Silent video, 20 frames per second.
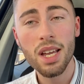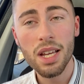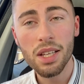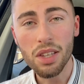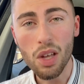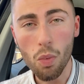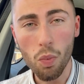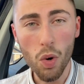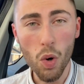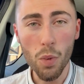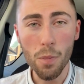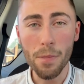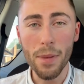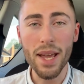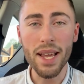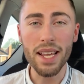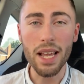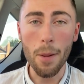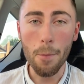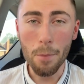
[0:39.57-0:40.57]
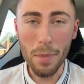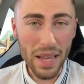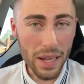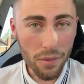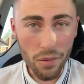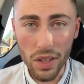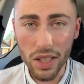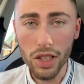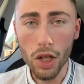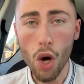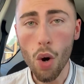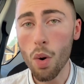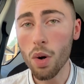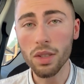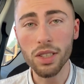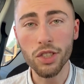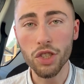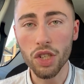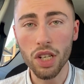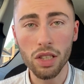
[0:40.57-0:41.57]
there will be a big video on
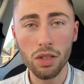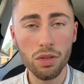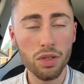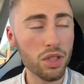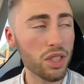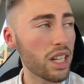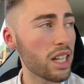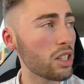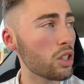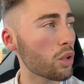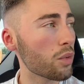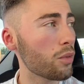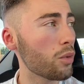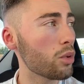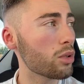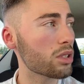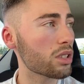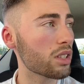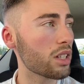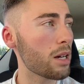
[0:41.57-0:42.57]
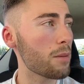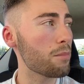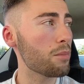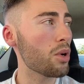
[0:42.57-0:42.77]
the channel. So yeah, look forward to that.